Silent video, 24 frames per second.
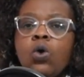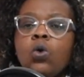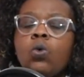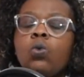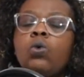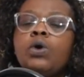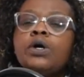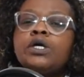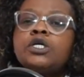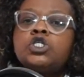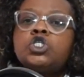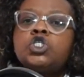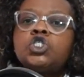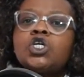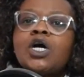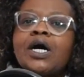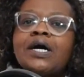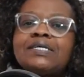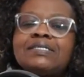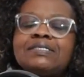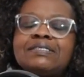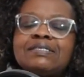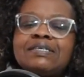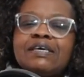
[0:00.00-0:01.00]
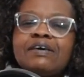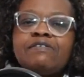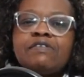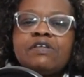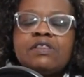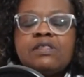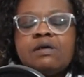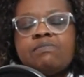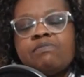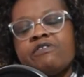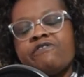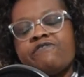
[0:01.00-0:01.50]
We're just
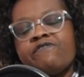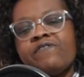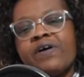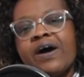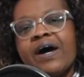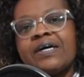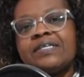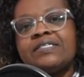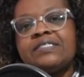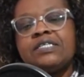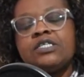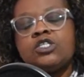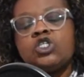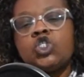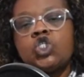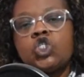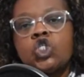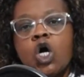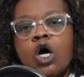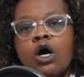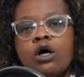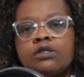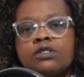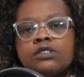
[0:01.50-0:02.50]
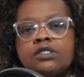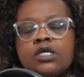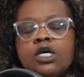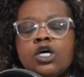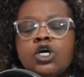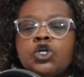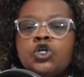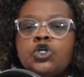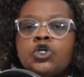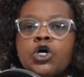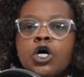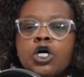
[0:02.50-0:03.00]
giving them a fighting chance
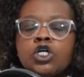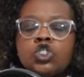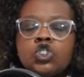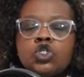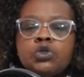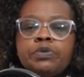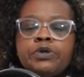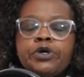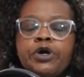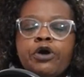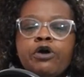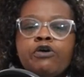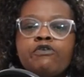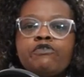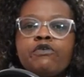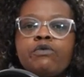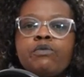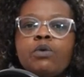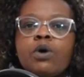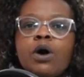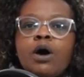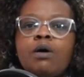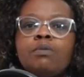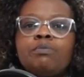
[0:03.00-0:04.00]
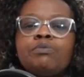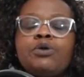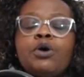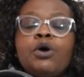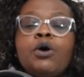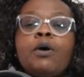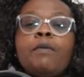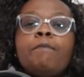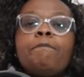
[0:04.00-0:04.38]
not to be overwhelmed